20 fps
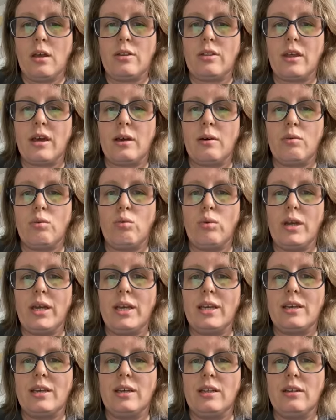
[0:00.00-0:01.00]
that
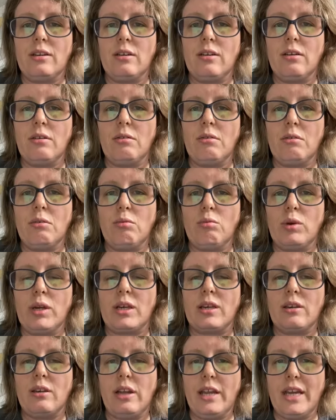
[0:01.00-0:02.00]
we can we
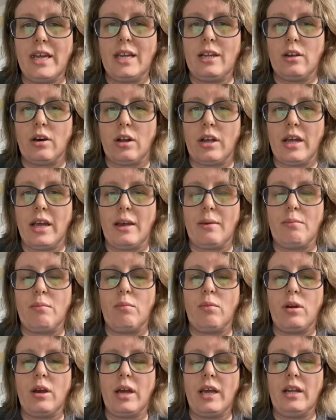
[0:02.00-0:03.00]
can lean on
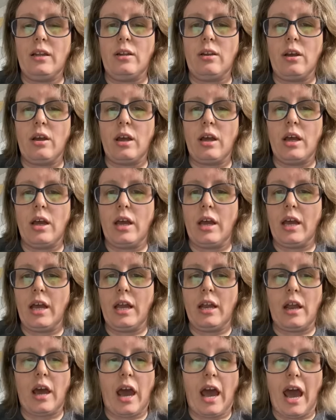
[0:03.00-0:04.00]
him in
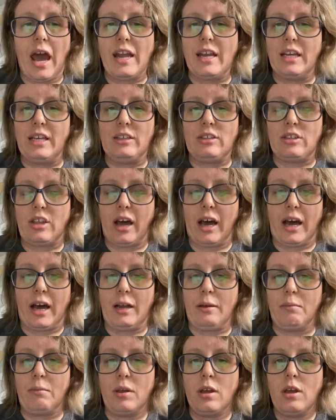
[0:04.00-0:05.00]
in any
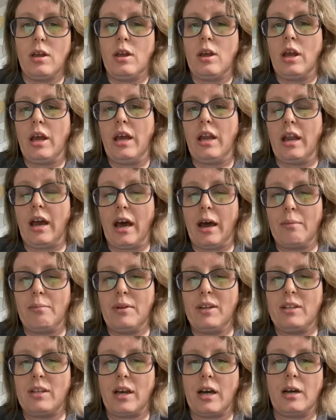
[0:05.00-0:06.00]
time, in
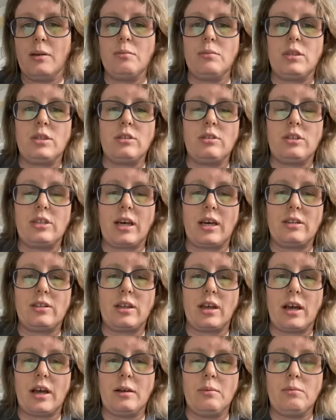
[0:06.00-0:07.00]
happy times, in sad
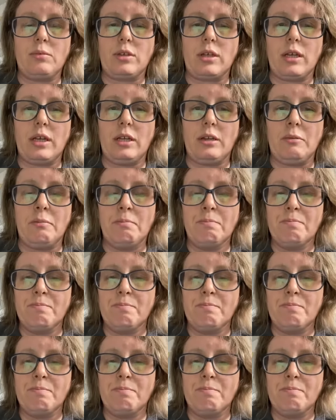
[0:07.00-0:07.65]
times, in